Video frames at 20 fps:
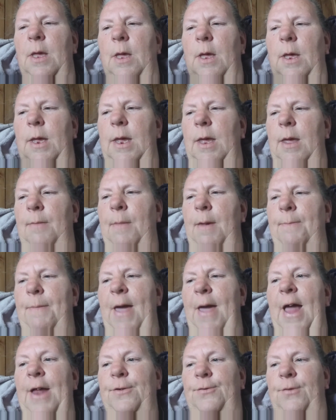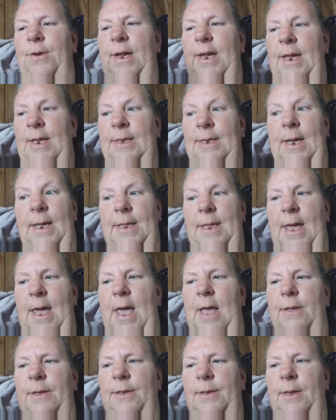in my pantry, inside the
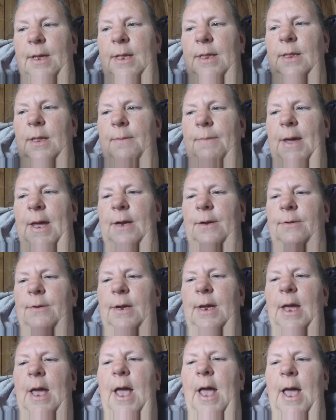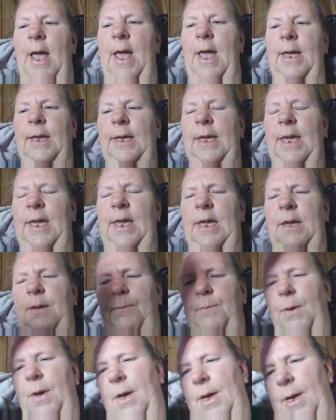house, in the pantry, I
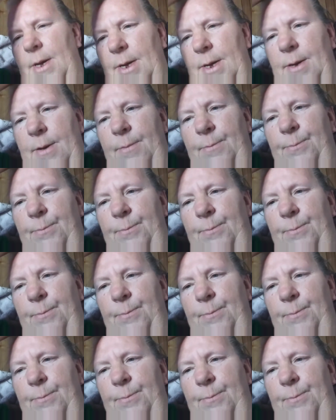keep a